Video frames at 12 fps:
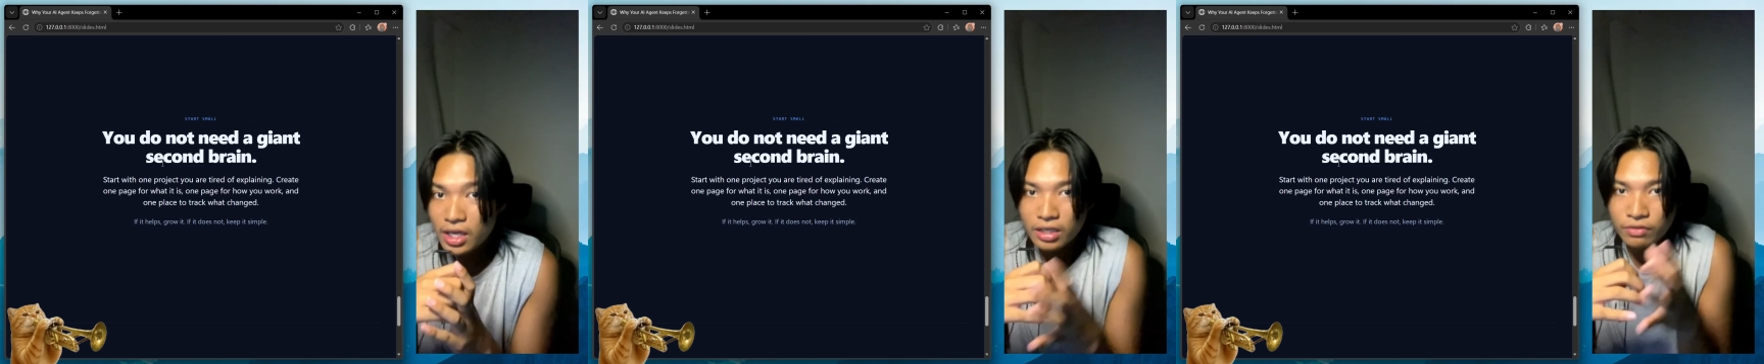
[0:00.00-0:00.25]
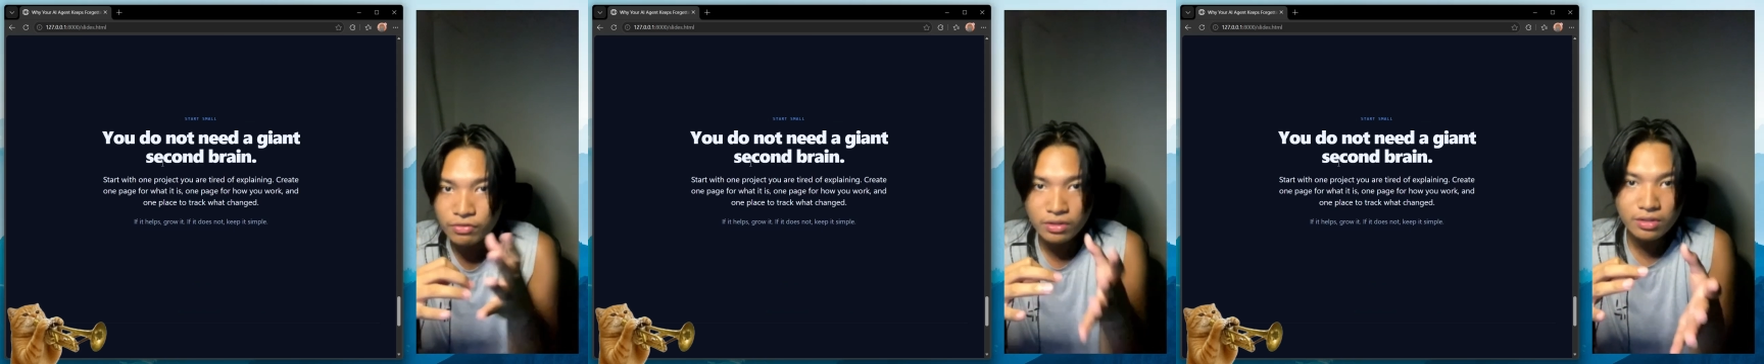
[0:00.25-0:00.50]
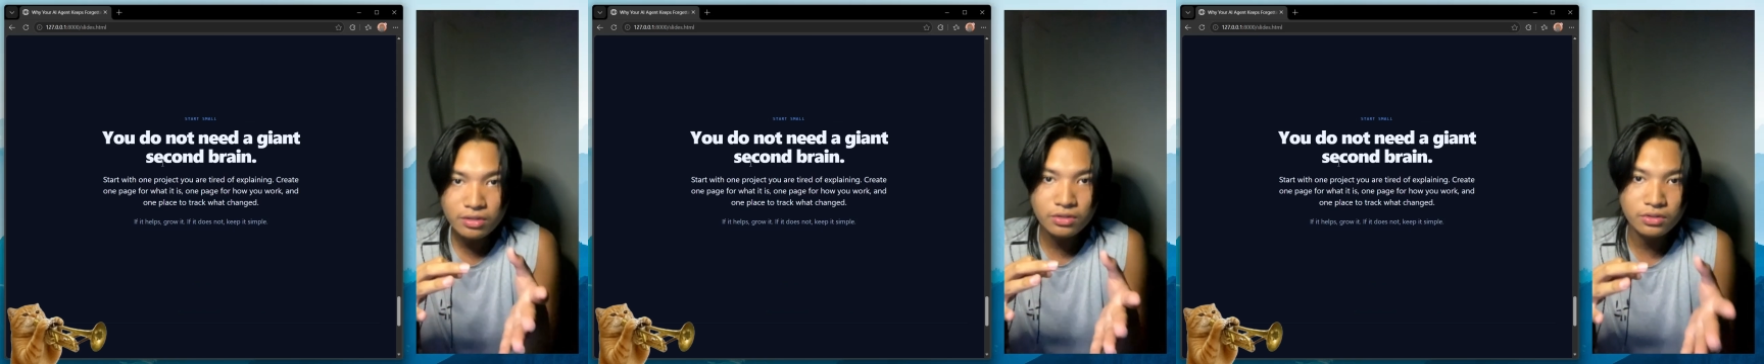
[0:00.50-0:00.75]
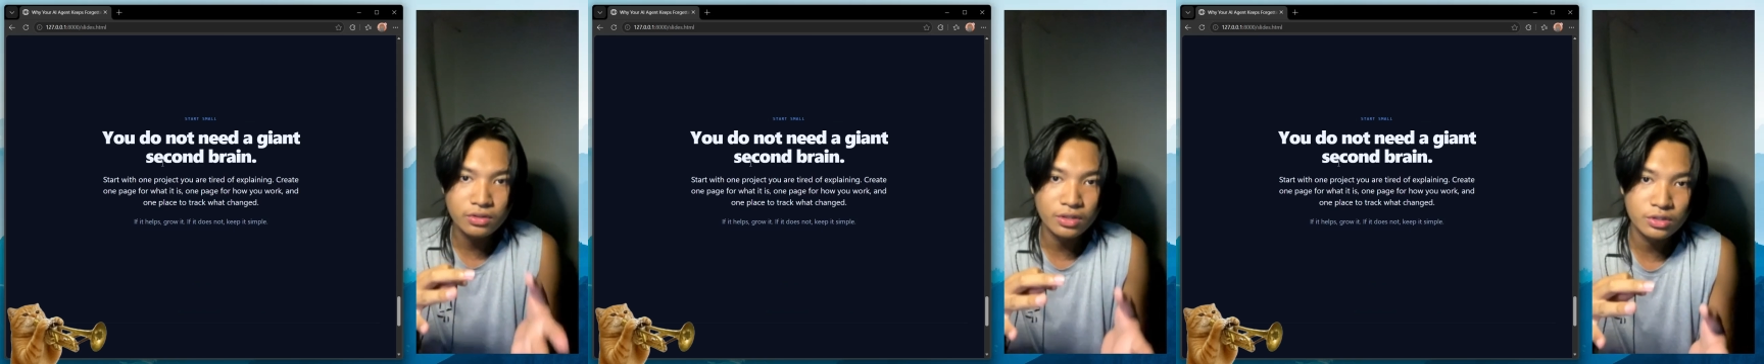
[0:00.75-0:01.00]
If you wanted to
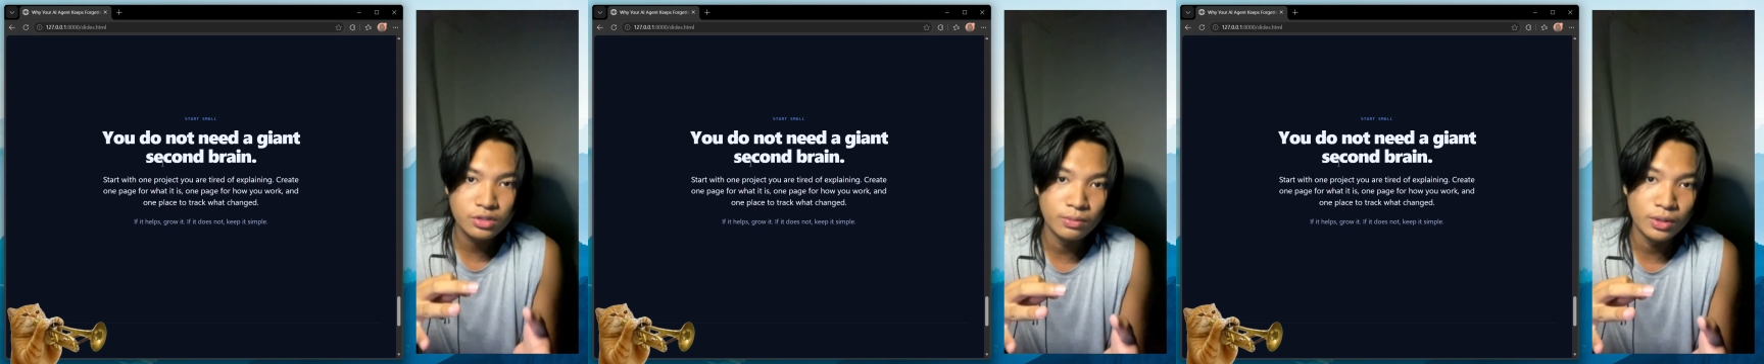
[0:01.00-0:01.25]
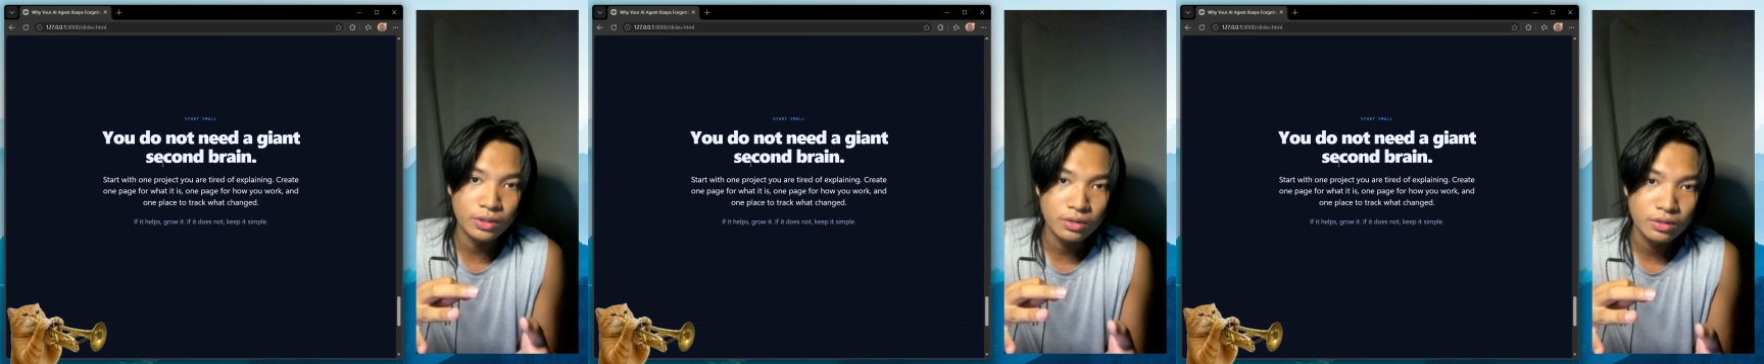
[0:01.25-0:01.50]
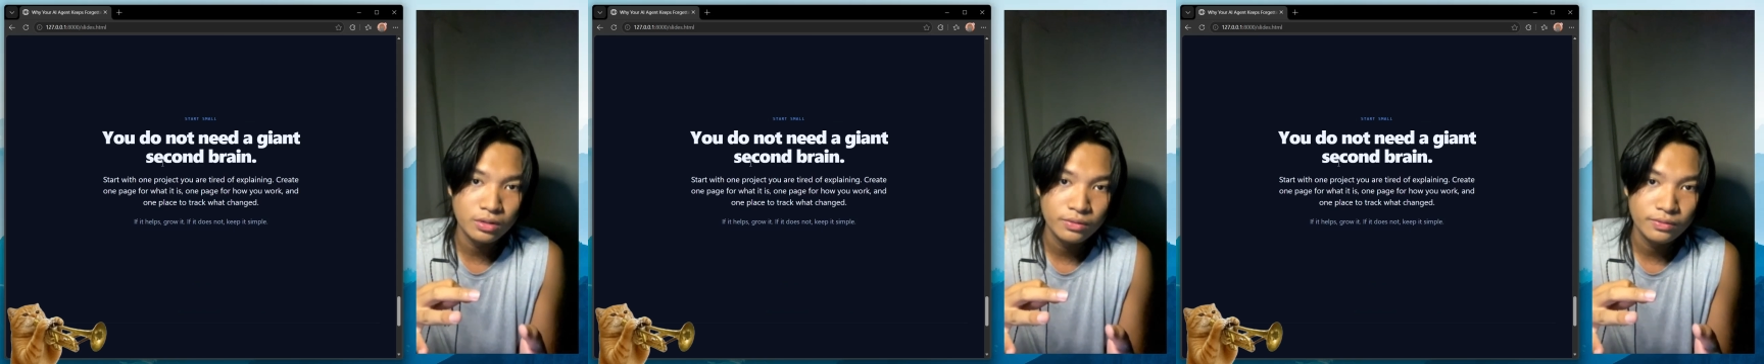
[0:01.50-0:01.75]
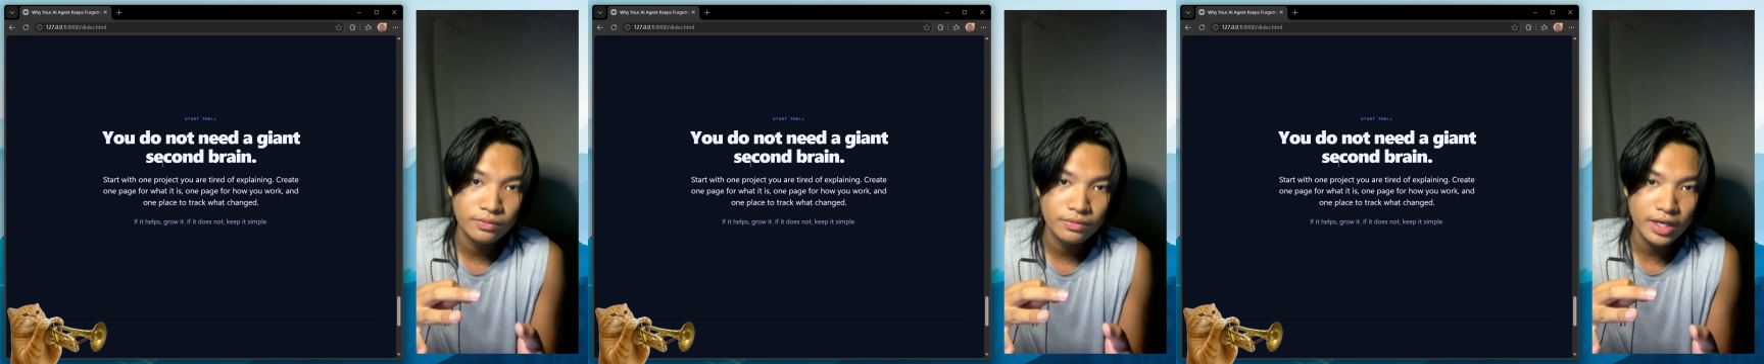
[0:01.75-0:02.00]
start small,
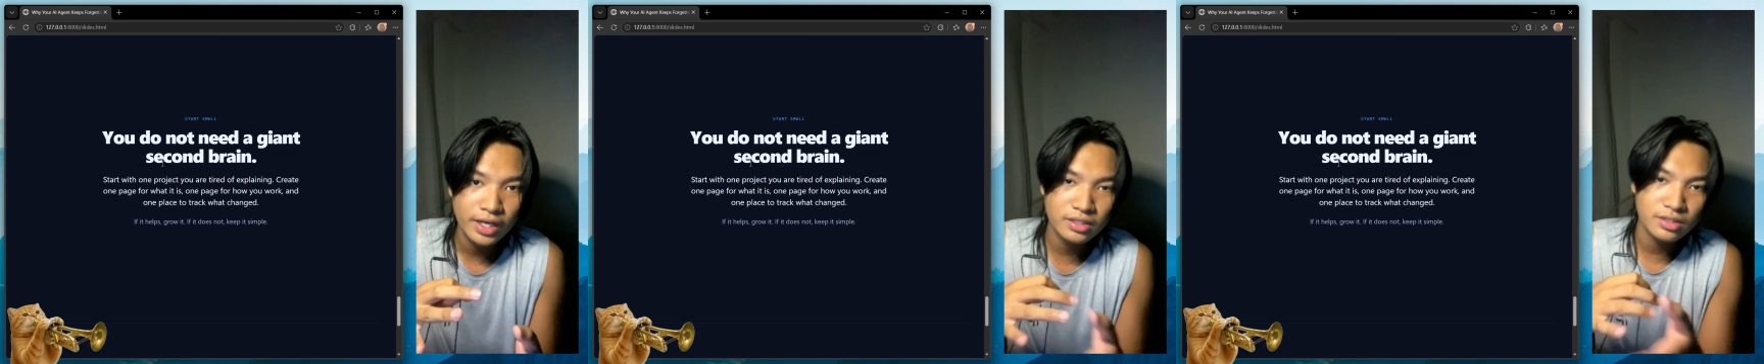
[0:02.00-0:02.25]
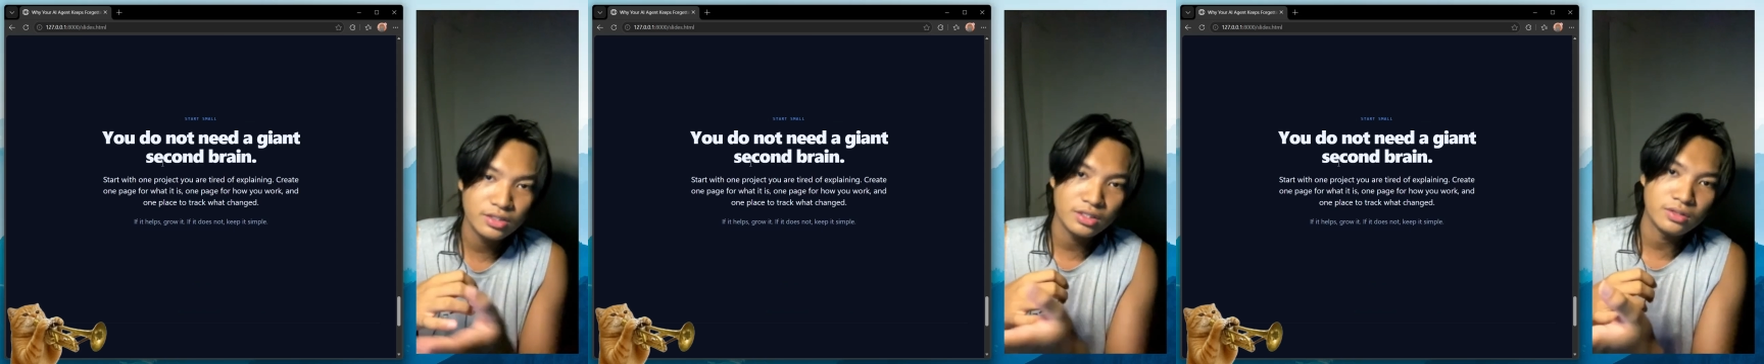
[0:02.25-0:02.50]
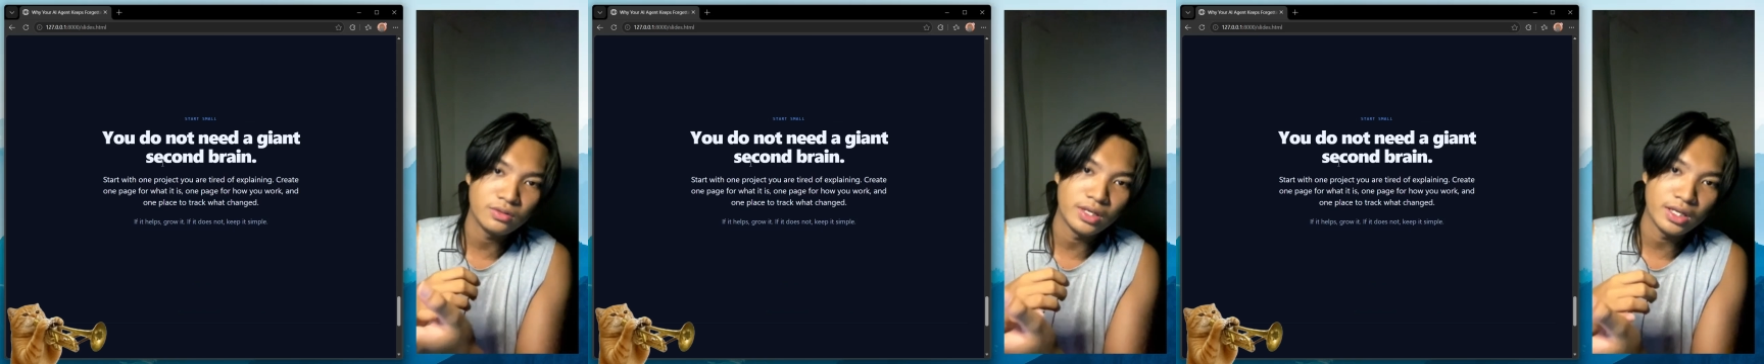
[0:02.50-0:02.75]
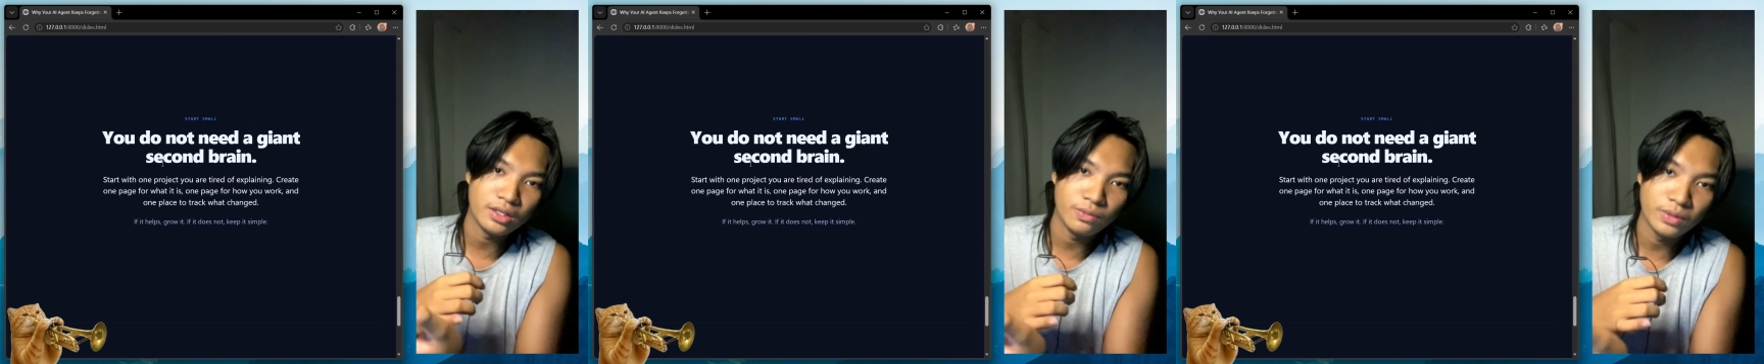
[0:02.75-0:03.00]
I suggest you
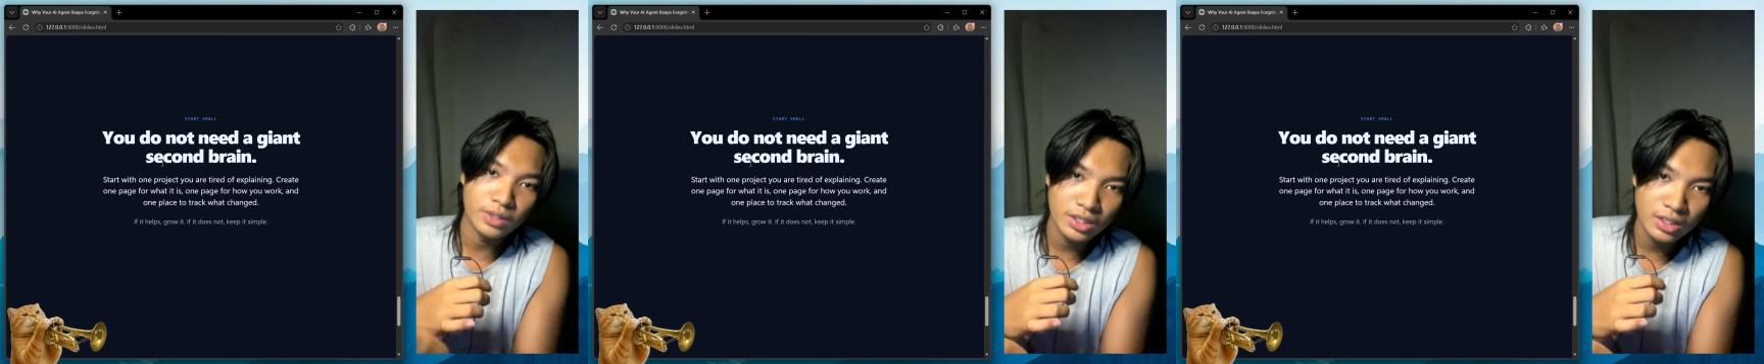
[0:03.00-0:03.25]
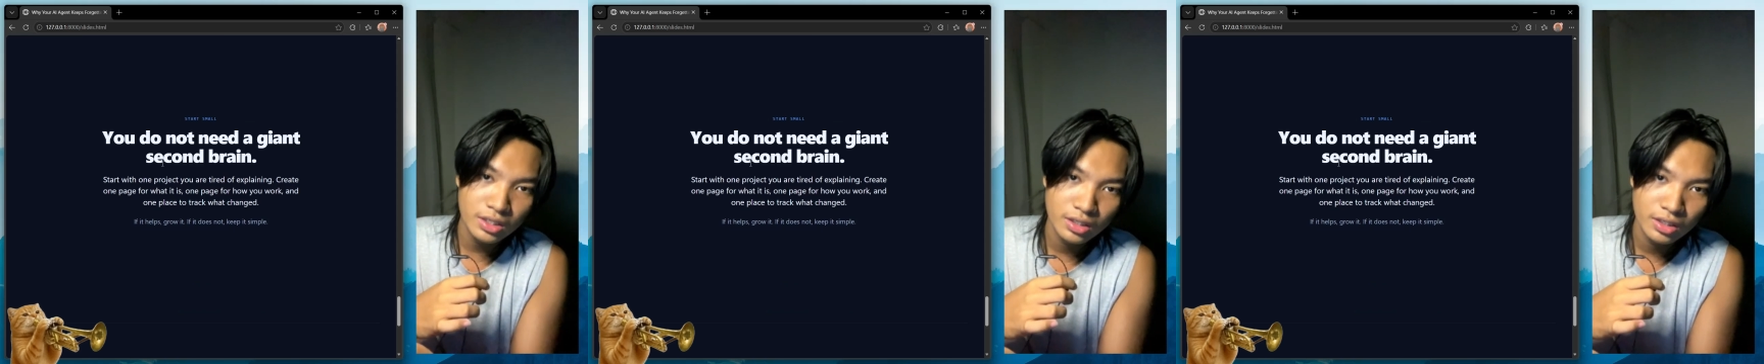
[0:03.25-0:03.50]
get a wiki.